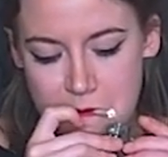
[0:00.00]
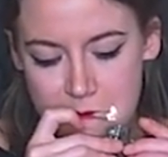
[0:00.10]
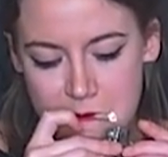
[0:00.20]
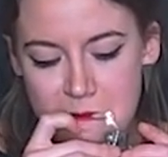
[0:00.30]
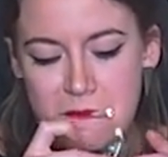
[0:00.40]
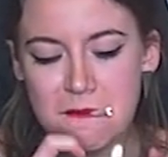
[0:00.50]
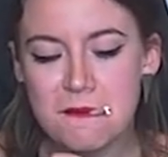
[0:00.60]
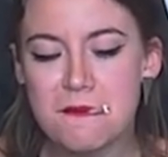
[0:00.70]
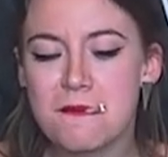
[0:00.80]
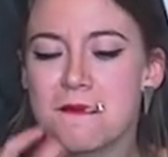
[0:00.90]

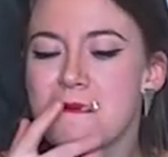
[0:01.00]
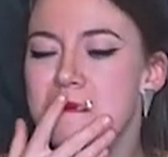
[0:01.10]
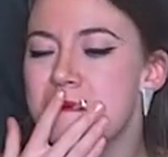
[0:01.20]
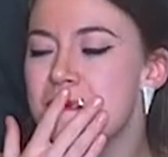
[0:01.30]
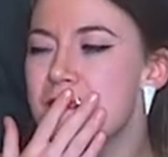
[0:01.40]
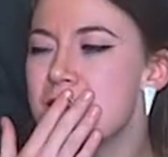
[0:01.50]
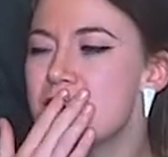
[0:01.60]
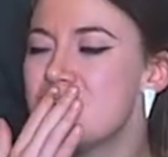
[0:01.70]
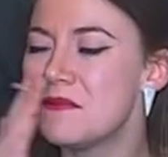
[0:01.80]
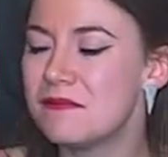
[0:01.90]

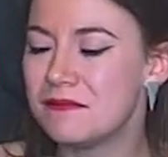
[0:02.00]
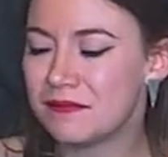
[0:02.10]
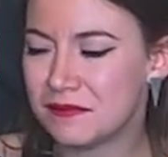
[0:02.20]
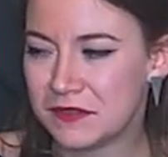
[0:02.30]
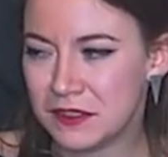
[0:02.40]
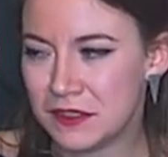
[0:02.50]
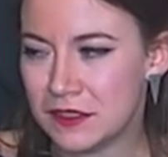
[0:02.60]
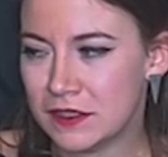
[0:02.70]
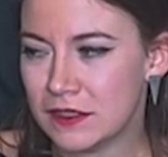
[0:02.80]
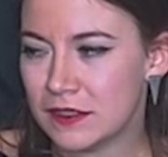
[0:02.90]

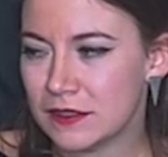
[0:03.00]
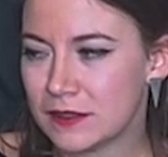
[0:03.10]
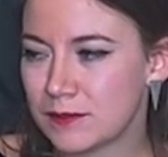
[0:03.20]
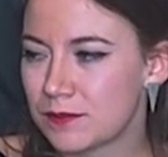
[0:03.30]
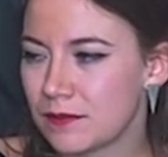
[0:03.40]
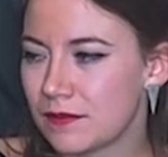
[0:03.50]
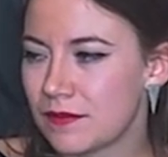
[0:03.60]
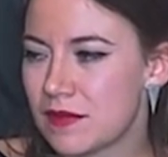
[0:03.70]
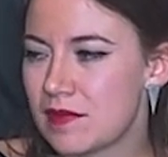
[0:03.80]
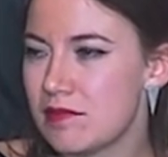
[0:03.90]

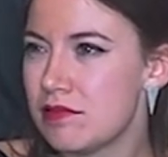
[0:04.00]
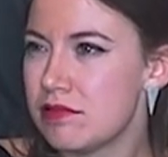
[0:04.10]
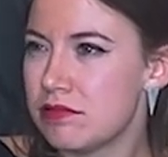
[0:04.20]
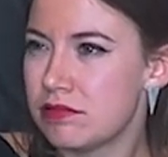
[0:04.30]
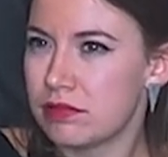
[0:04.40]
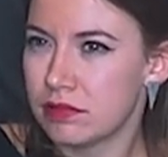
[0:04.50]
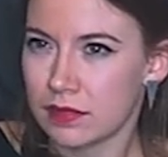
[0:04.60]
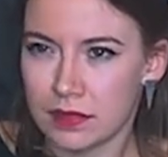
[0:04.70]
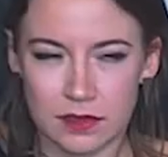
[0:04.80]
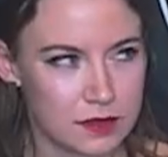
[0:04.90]

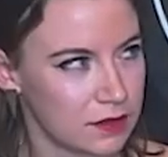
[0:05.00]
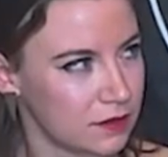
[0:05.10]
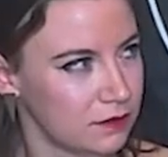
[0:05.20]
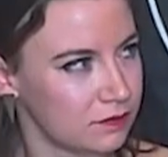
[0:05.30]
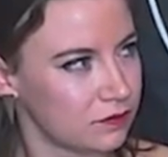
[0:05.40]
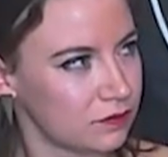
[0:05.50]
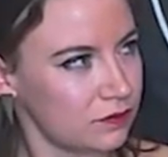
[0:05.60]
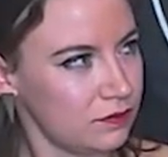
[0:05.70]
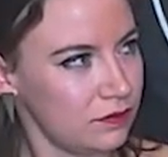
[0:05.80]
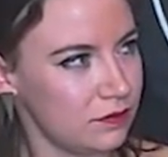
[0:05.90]

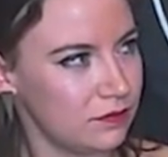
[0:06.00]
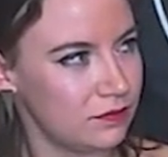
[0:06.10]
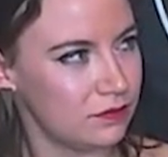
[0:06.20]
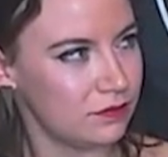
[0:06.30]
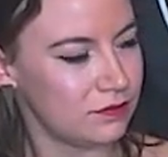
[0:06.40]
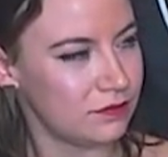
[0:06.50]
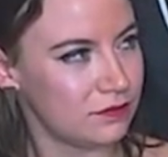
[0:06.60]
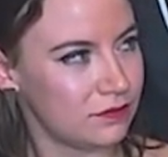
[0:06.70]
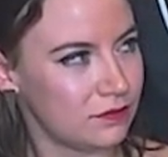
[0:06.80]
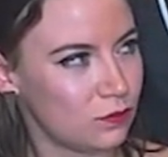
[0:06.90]

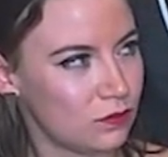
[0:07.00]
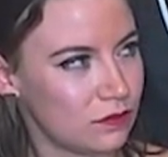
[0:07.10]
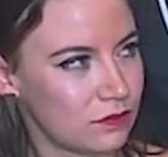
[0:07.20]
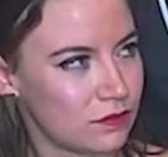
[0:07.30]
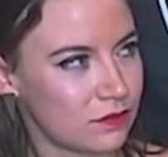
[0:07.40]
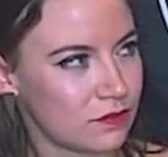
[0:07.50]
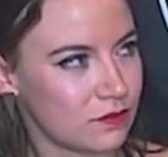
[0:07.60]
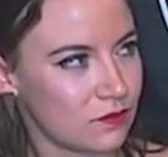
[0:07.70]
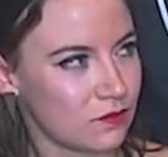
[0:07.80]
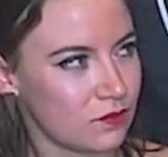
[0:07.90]
[no speech]